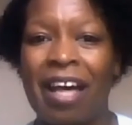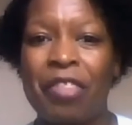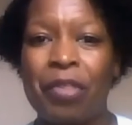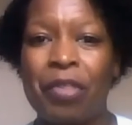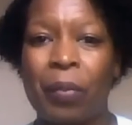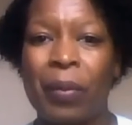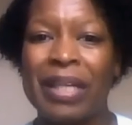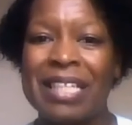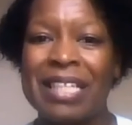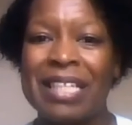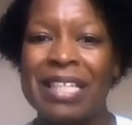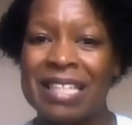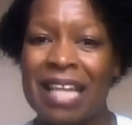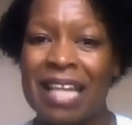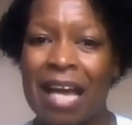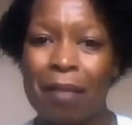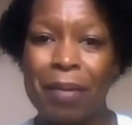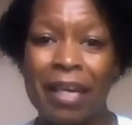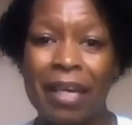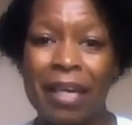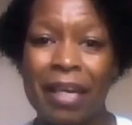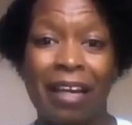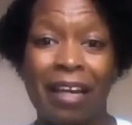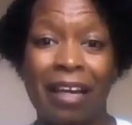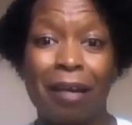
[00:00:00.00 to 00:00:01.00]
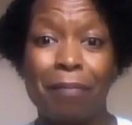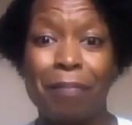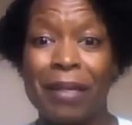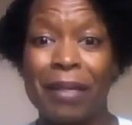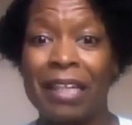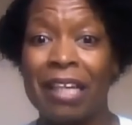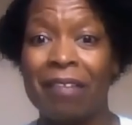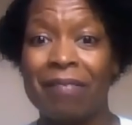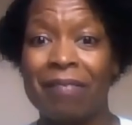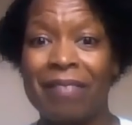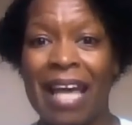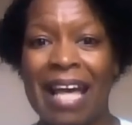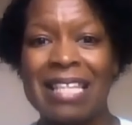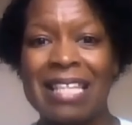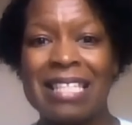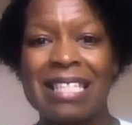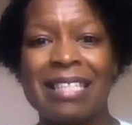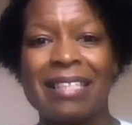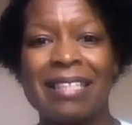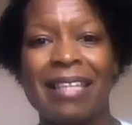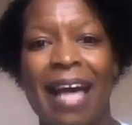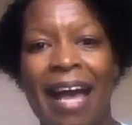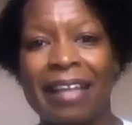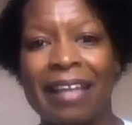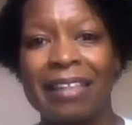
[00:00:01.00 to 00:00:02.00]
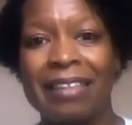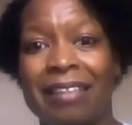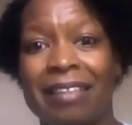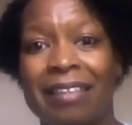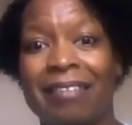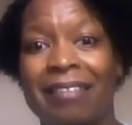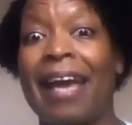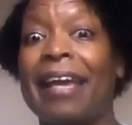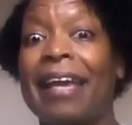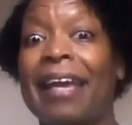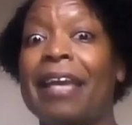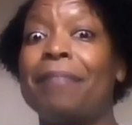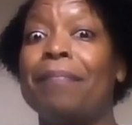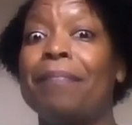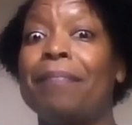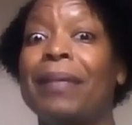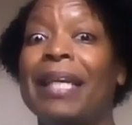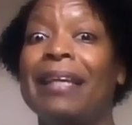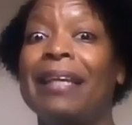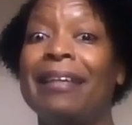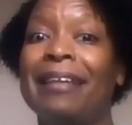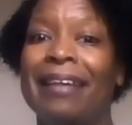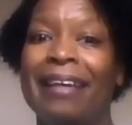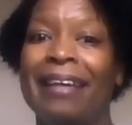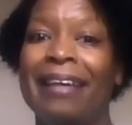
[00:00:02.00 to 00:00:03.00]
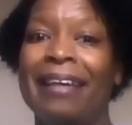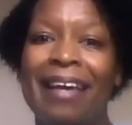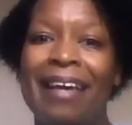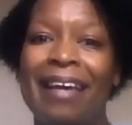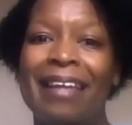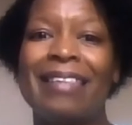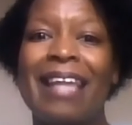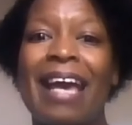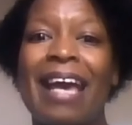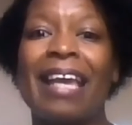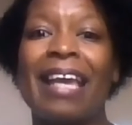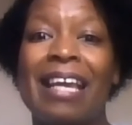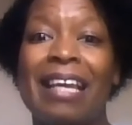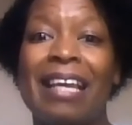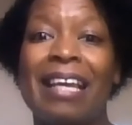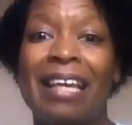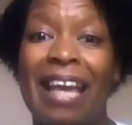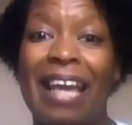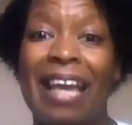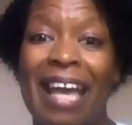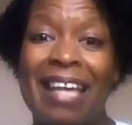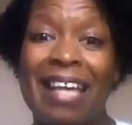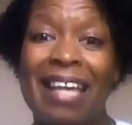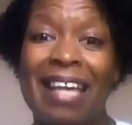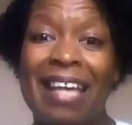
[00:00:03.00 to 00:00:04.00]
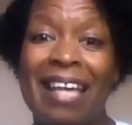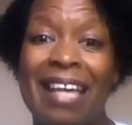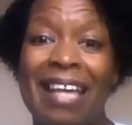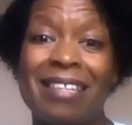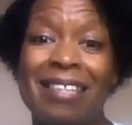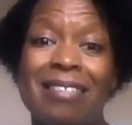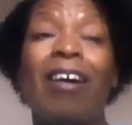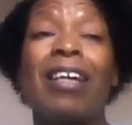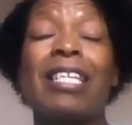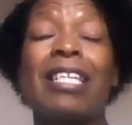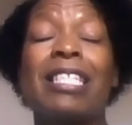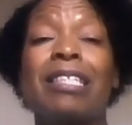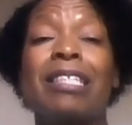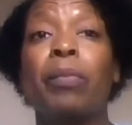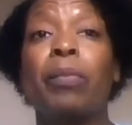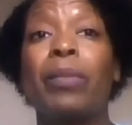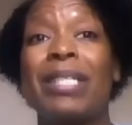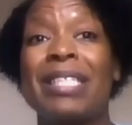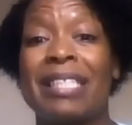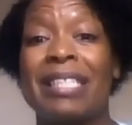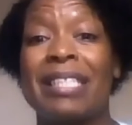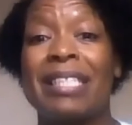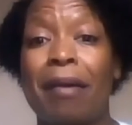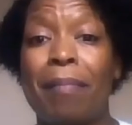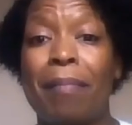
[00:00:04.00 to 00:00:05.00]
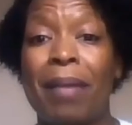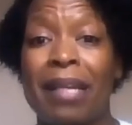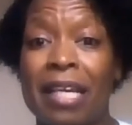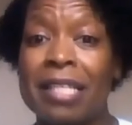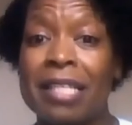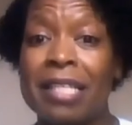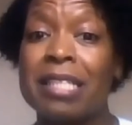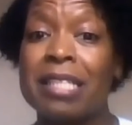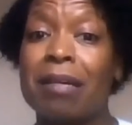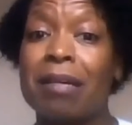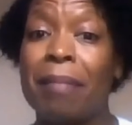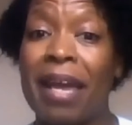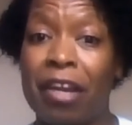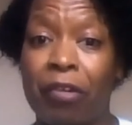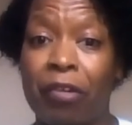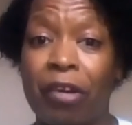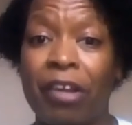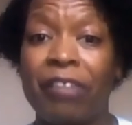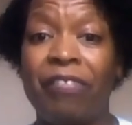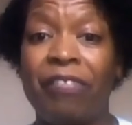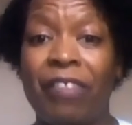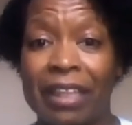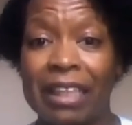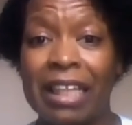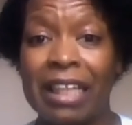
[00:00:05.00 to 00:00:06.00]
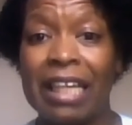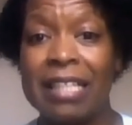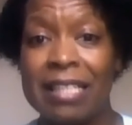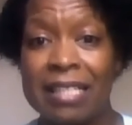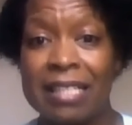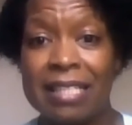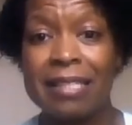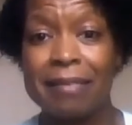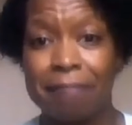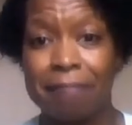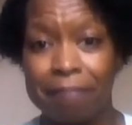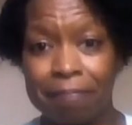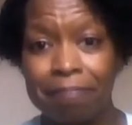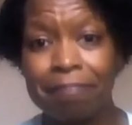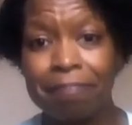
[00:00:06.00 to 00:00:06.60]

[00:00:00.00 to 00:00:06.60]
one is not picking up any of that slack, then that can cause some resentment and some angry feelings.